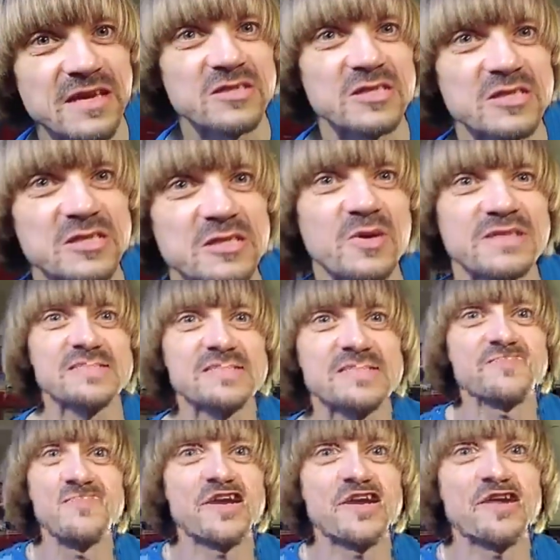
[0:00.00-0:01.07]
Smith's asking
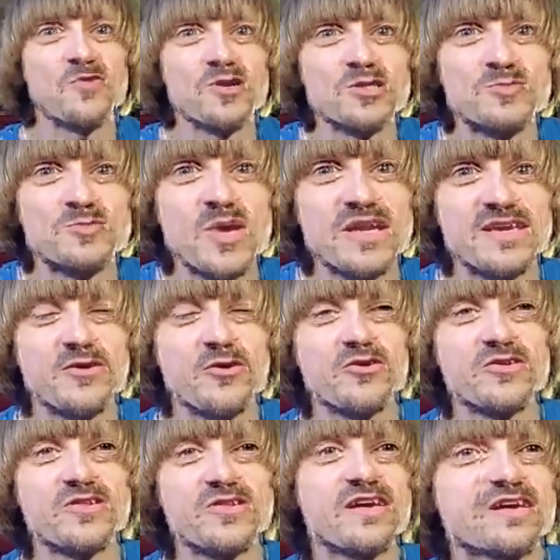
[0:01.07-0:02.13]
if I ever watched Benny
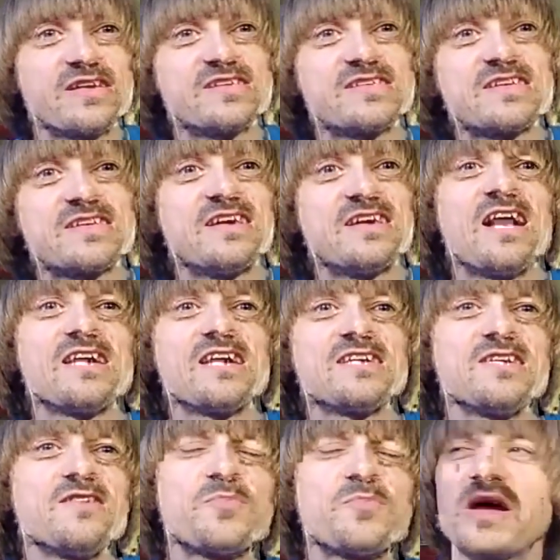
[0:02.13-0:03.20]
Hill in the 80s. I
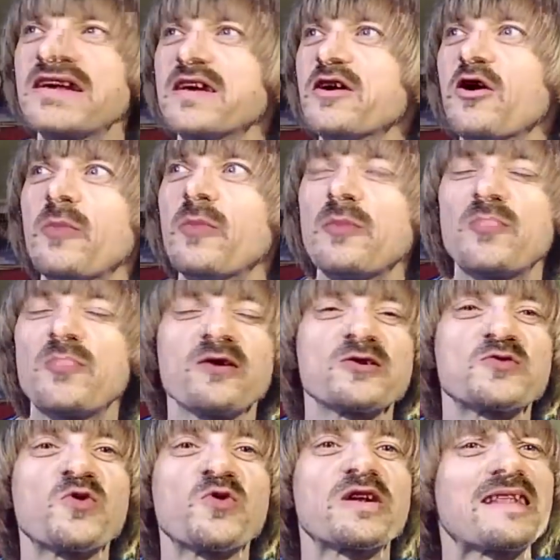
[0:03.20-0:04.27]
loved Benny Hill. My
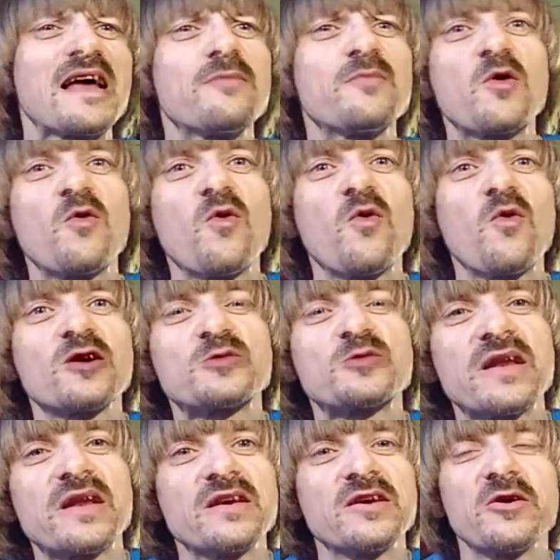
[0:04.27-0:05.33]
parents wouldn't let me watch
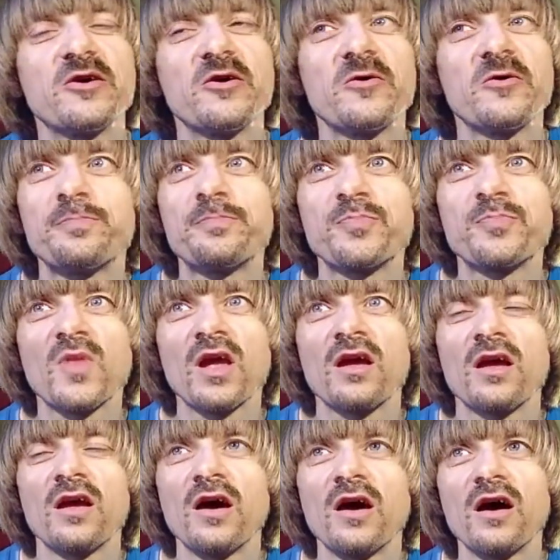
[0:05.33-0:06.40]
Benny Hill.
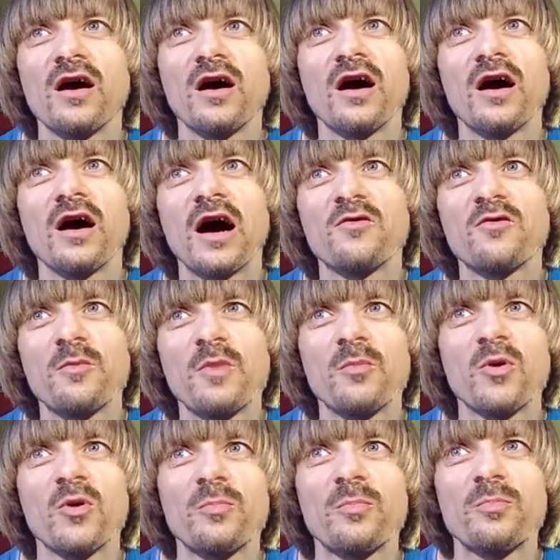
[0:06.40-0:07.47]
I
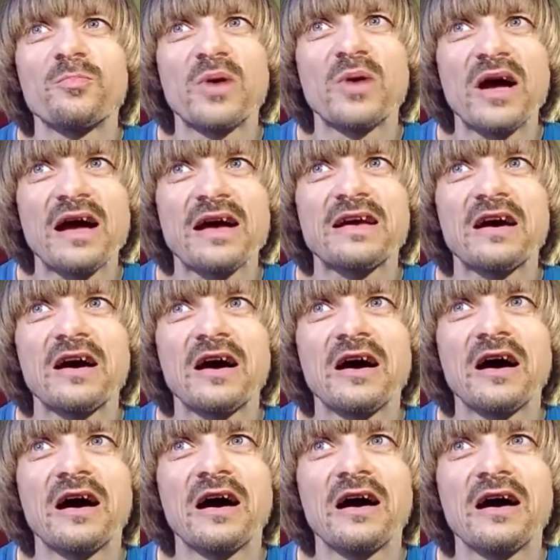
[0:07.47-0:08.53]
remember back
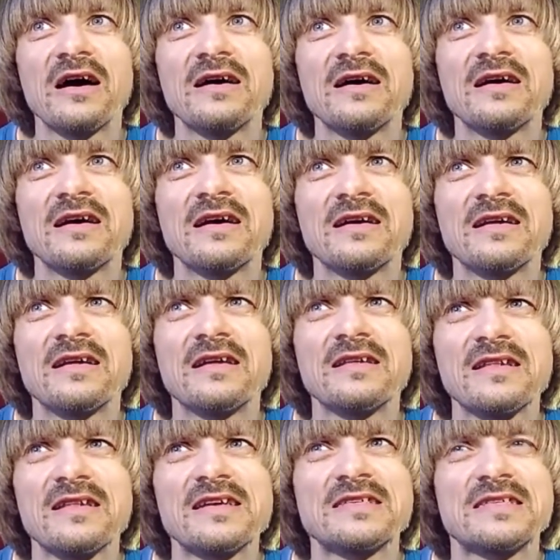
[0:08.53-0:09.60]
in the
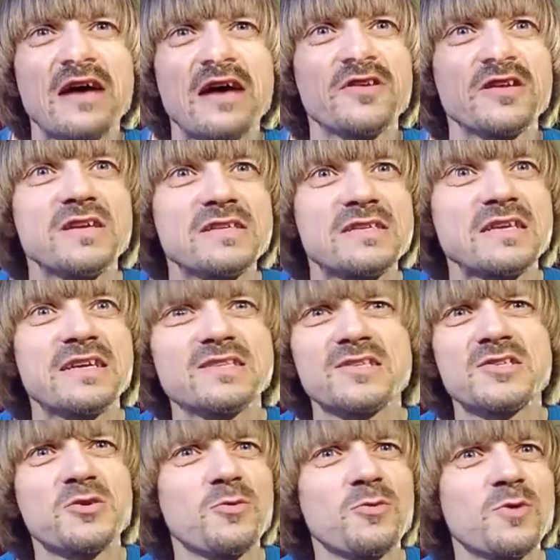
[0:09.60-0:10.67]
late 70s. Kids in
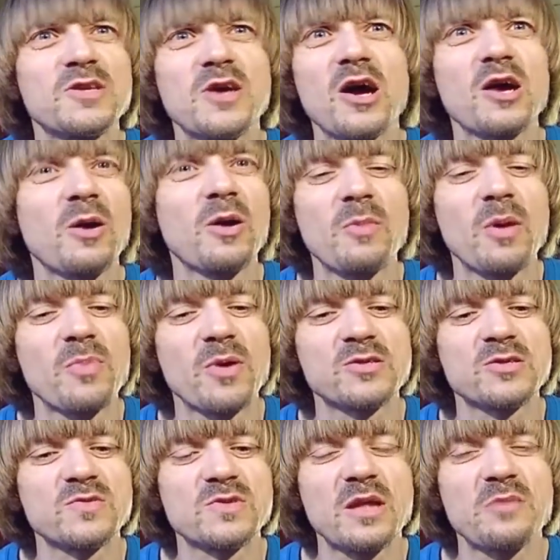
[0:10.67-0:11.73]
school would talk about it. My parents
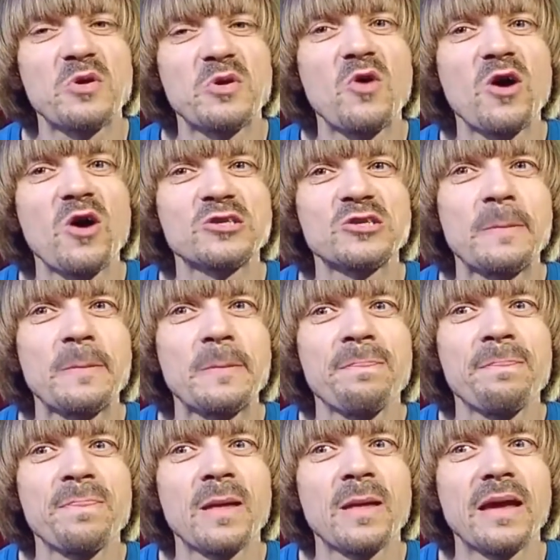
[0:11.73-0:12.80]
wouldn't let me watch it.
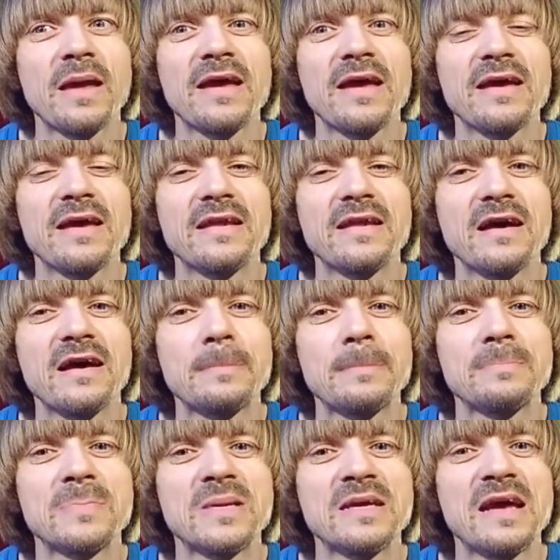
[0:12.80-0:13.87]
And
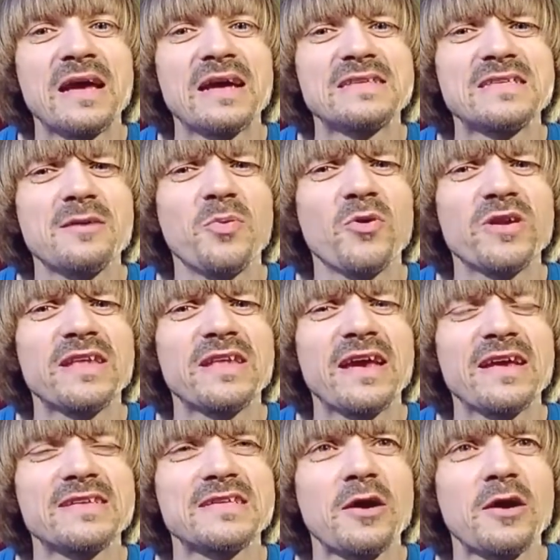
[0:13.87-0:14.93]
at some point in the
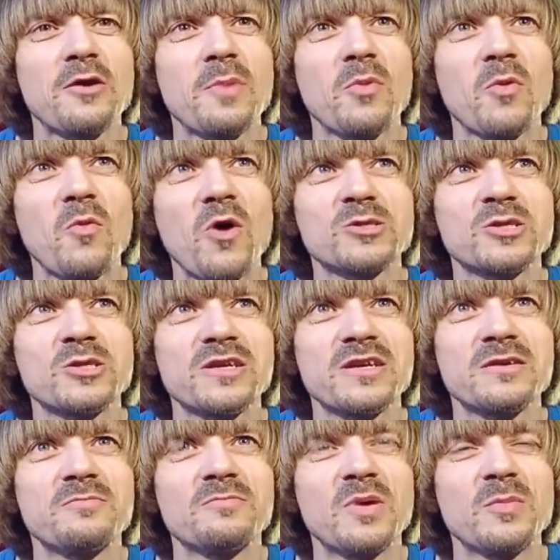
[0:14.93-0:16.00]
80s, I remember watching it.
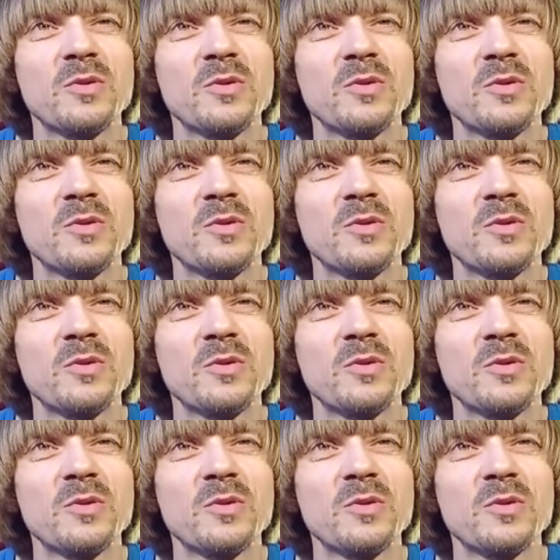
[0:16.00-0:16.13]
Maybe